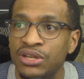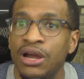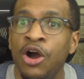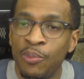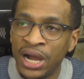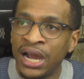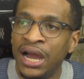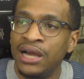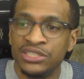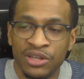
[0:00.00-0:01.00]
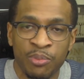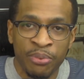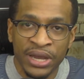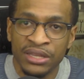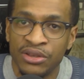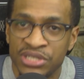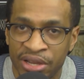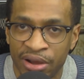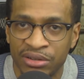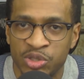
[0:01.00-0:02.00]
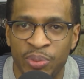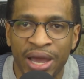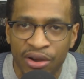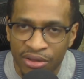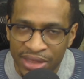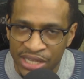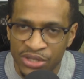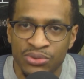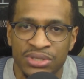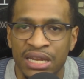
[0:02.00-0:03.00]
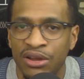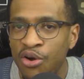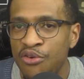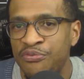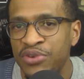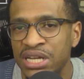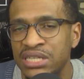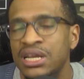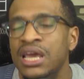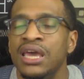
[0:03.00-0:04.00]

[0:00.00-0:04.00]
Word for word: Like, oh my gosh, they're bringing those characters back, or they use that old footage.